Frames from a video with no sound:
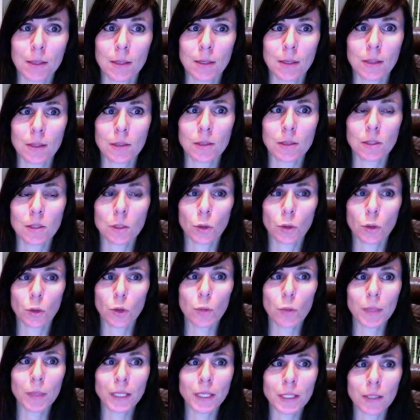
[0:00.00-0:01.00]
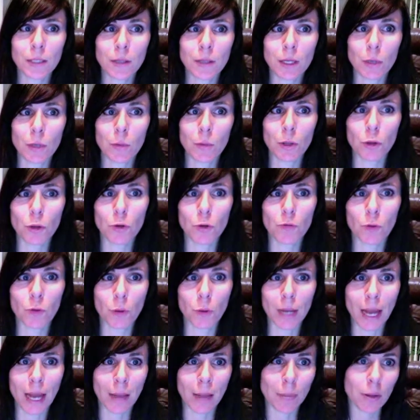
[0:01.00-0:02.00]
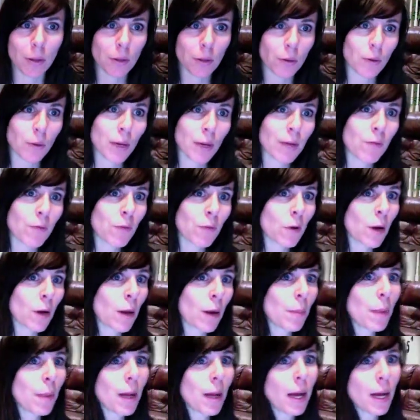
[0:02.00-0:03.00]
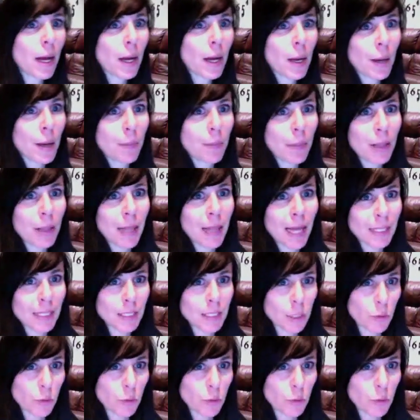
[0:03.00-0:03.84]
So you'll be dealing with your vocabulary from Classic